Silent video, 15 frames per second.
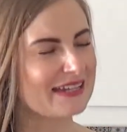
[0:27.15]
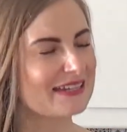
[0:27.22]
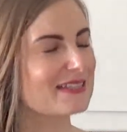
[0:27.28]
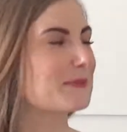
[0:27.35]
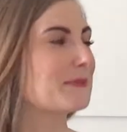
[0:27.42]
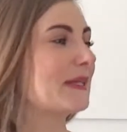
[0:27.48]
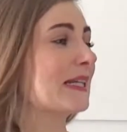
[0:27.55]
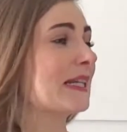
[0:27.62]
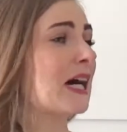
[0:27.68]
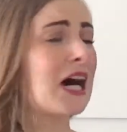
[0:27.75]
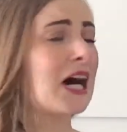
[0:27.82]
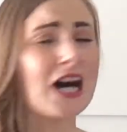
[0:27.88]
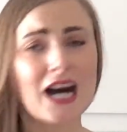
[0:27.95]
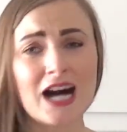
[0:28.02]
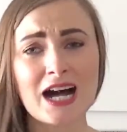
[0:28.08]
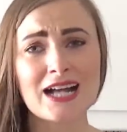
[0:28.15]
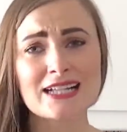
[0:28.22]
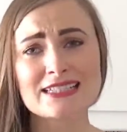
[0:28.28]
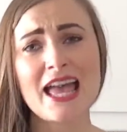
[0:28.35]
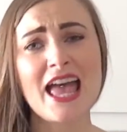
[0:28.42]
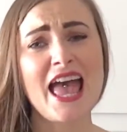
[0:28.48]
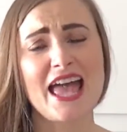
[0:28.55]
it's been
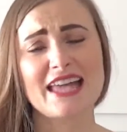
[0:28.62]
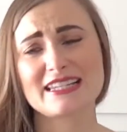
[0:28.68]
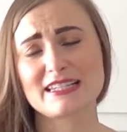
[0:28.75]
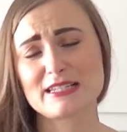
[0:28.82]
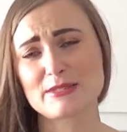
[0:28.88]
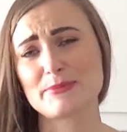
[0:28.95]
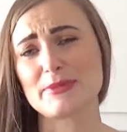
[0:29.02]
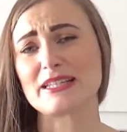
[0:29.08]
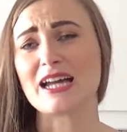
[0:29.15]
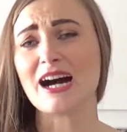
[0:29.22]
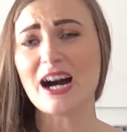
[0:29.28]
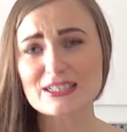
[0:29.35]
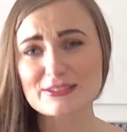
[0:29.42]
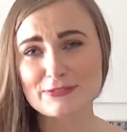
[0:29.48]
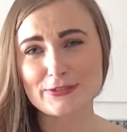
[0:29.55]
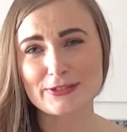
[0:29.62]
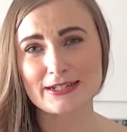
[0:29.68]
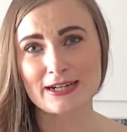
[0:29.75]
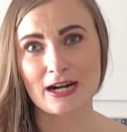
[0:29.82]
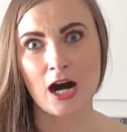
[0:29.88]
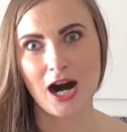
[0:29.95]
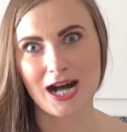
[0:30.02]
hot and it's been hot for
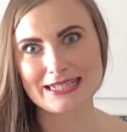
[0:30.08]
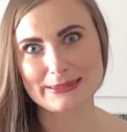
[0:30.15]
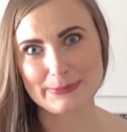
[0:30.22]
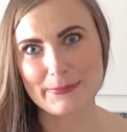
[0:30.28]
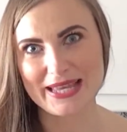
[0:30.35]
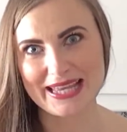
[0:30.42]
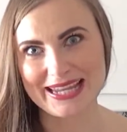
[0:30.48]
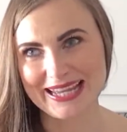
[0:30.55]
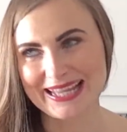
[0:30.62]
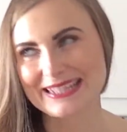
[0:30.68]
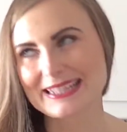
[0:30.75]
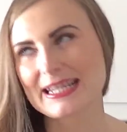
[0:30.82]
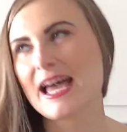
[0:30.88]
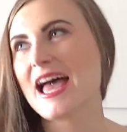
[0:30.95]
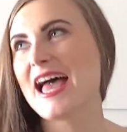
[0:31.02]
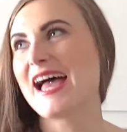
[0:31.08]
a hot minute,